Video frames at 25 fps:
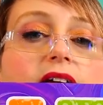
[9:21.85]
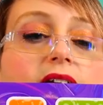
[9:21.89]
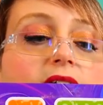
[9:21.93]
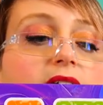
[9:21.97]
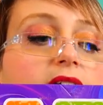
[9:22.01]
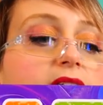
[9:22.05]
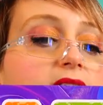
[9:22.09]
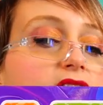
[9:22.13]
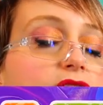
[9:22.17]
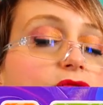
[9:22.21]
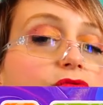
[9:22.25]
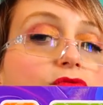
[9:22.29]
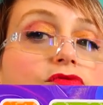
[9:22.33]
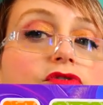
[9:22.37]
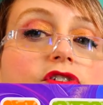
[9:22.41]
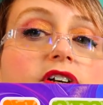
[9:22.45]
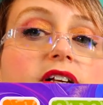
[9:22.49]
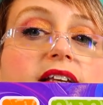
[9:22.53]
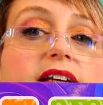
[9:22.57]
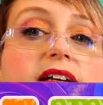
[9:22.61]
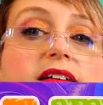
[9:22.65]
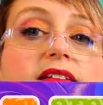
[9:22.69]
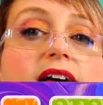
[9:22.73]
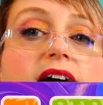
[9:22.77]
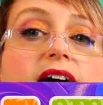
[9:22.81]
And it's
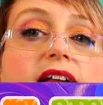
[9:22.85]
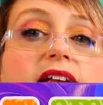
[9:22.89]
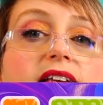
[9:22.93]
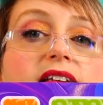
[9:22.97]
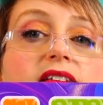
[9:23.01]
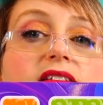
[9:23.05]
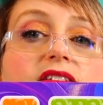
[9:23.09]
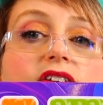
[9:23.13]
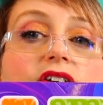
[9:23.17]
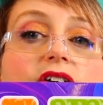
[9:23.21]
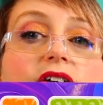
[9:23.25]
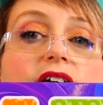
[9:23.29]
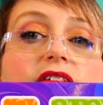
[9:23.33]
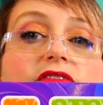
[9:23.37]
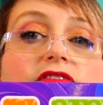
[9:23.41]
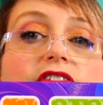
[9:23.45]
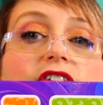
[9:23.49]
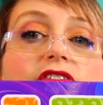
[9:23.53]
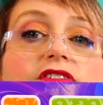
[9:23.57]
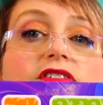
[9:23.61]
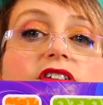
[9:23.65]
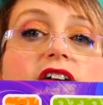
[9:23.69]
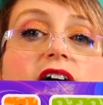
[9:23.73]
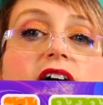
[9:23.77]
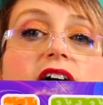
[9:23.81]
really a lot easier if
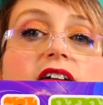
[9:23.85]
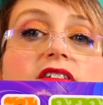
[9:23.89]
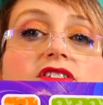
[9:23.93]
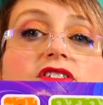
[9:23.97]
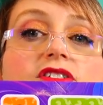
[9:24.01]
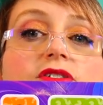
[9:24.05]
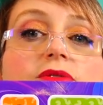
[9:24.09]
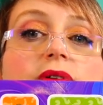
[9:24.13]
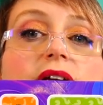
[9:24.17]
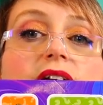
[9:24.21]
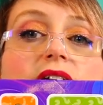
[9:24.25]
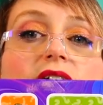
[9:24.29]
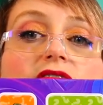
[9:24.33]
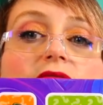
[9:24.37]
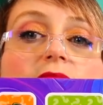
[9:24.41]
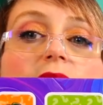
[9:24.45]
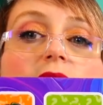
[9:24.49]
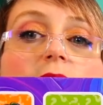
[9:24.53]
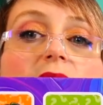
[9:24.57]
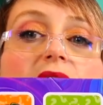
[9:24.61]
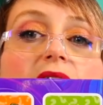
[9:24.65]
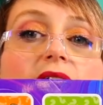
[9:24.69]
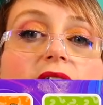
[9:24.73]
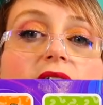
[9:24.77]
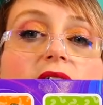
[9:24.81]
you're not doing it from the
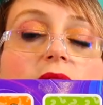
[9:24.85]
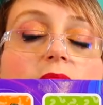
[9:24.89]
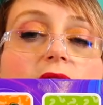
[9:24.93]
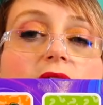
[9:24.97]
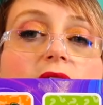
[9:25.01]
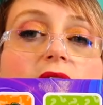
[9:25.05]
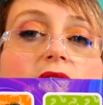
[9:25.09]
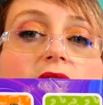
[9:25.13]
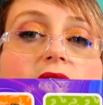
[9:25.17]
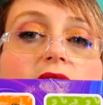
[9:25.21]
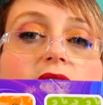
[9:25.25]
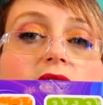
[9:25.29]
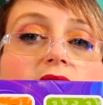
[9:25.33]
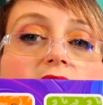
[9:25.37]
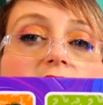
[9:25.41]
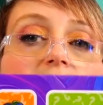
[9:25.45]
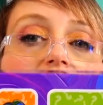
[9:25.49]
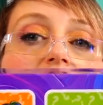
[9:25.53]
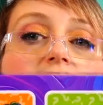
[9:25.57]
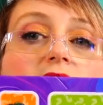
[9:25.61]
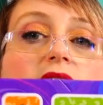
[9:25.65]
back of the box.